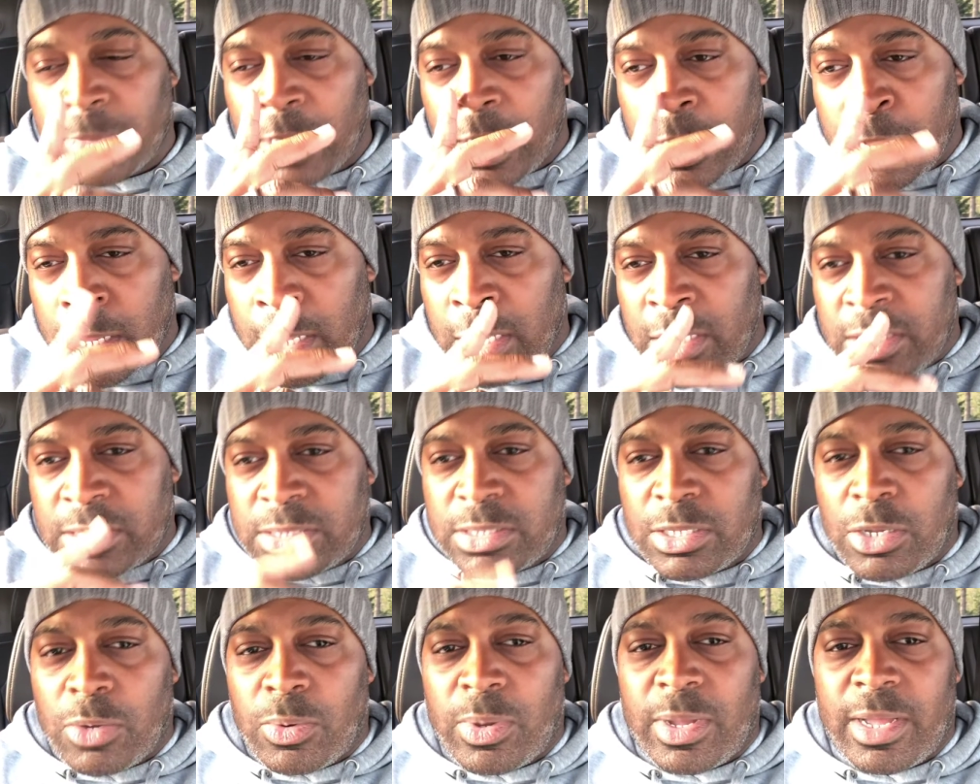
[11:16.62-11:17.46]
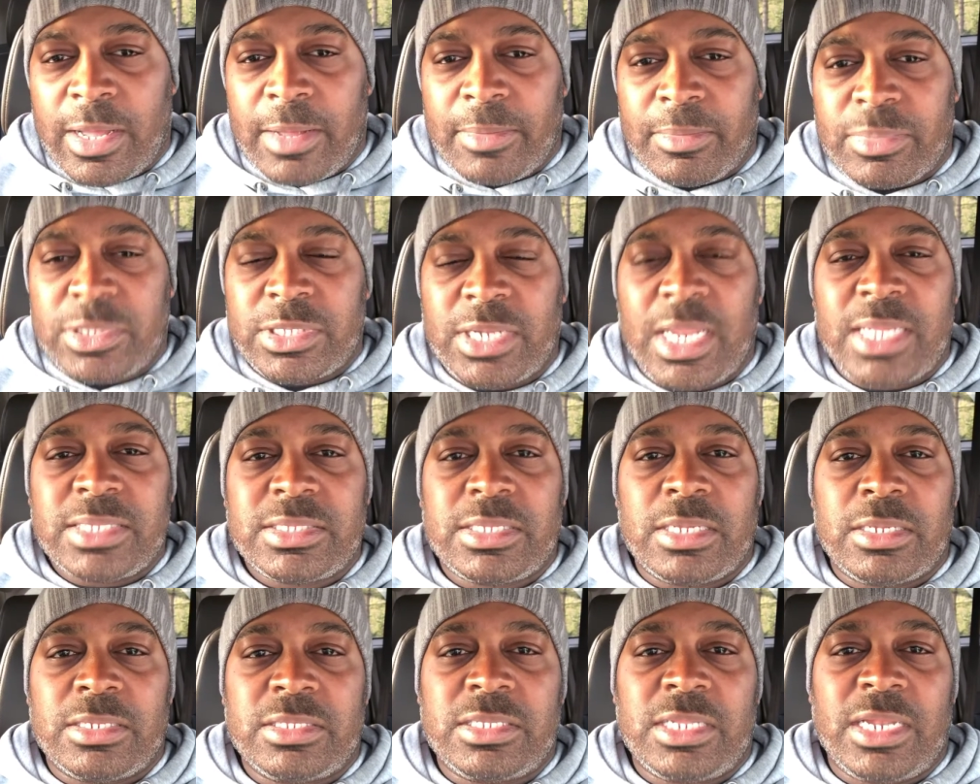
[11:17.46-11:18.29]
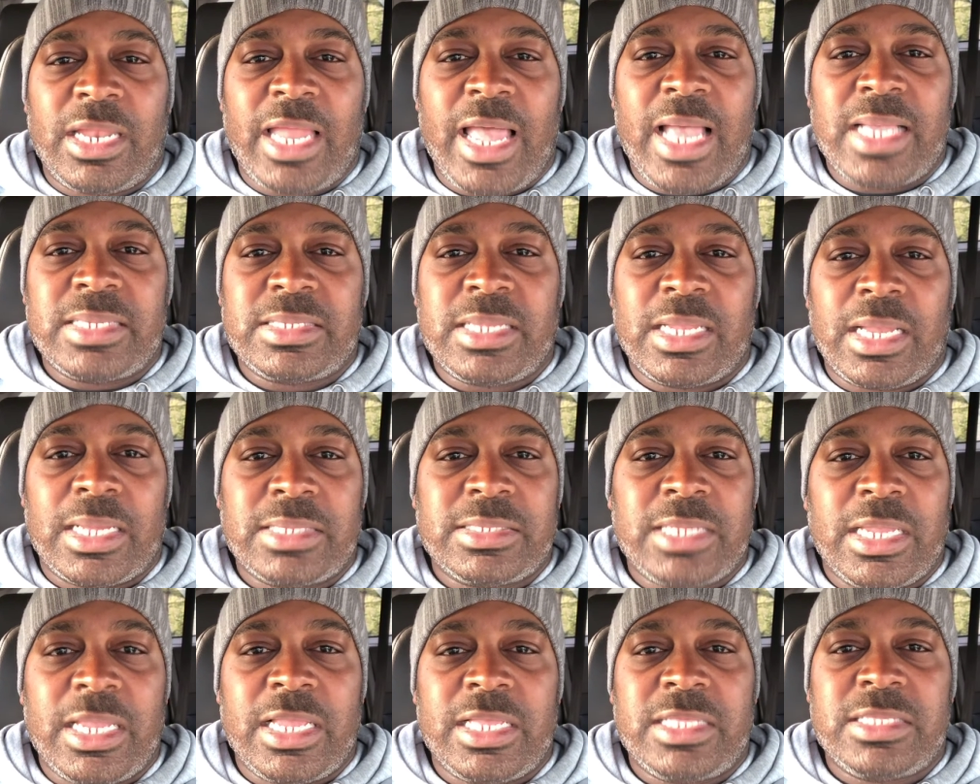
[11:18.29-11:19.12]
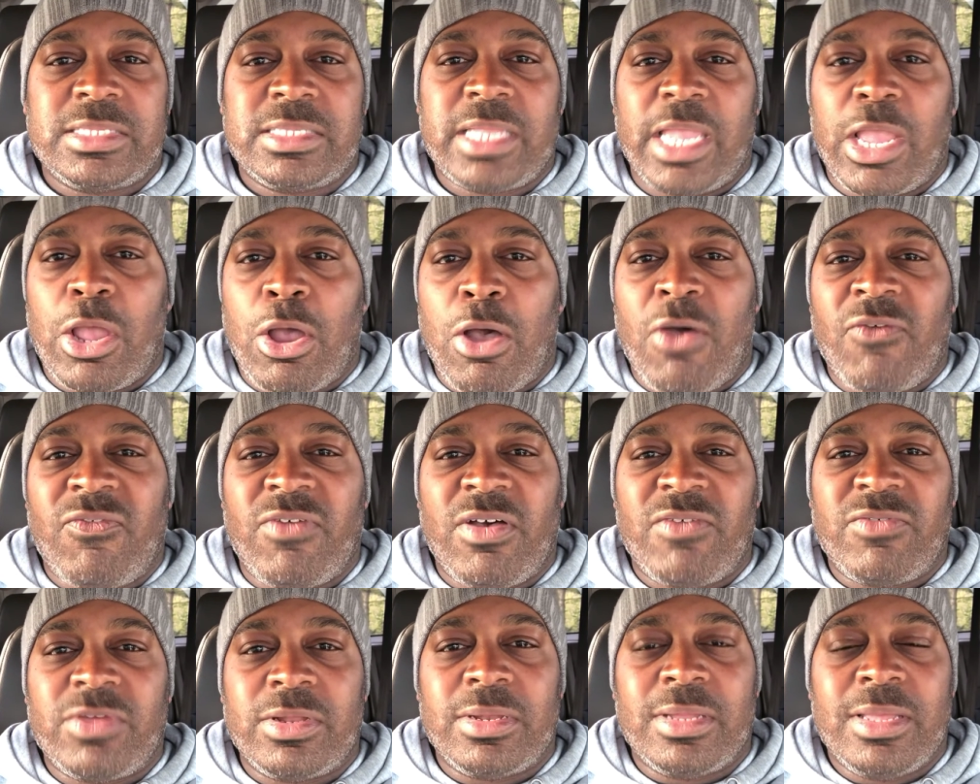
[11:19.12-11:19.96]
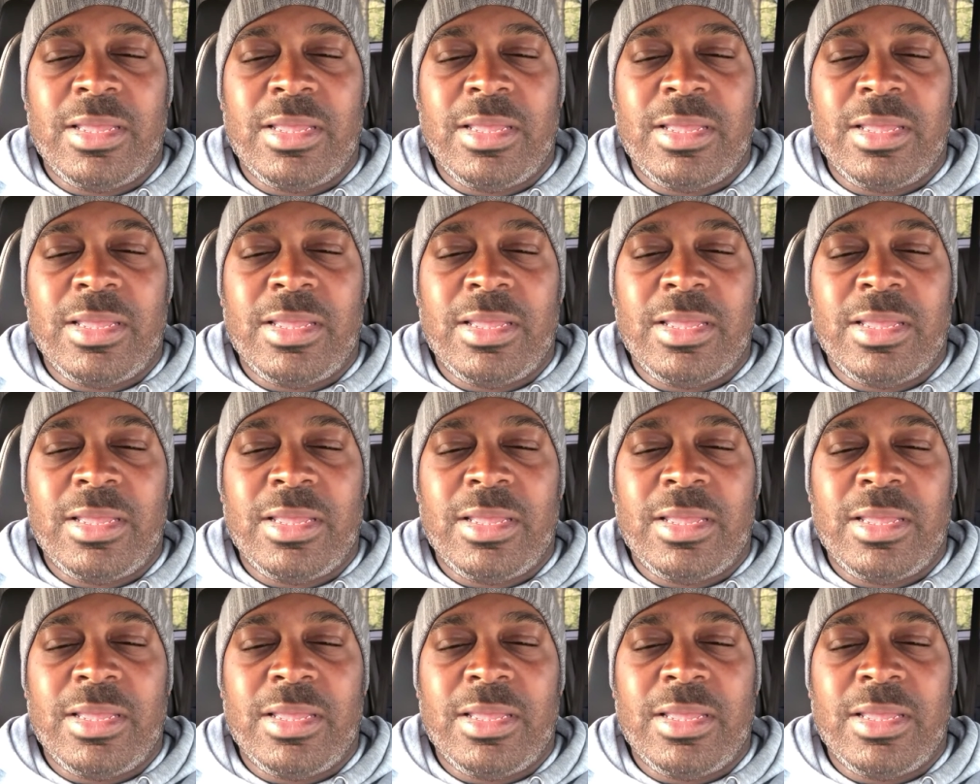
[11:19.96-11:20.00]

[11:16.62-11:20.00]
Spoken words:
So that's the last thing I say. Stay off of it.